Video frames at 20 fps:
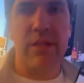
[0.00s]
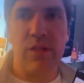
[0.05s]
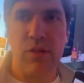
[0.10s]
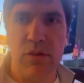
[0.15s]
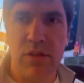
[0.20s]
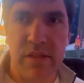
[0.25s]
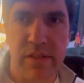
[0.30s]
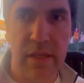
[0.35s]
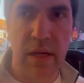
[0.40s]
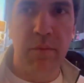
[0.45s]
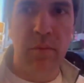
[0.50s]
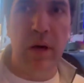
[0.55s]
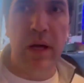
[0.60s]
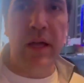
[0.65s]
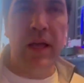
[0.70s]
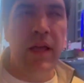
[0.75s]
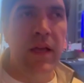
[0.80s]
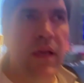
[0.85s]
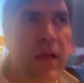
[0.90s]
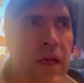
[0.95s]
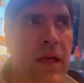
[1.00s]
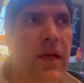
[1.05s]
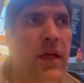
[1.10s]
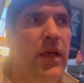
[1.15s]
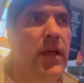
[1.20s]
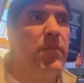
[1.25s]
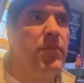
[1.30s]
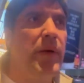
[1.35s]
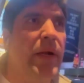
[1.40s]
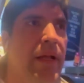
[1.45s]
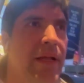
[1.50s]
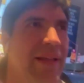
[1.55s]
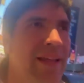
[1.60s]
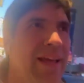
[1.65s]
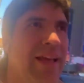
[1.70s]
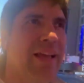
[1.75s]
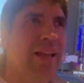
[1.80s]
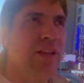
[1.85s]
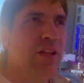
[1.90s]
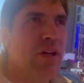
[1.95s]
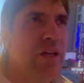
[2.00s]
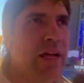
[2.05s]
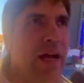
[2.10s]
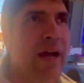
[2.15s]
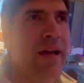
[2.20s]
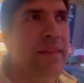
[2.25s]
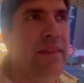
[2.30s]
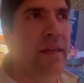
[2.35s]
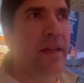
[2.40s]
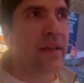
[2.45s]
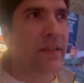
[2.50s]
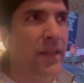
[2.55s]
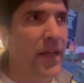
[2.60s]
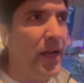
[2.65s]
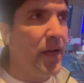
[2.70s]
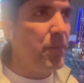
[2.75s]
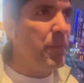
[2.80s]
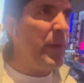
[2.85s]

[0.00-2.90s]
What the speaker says: to the subway. But look, I think a lot of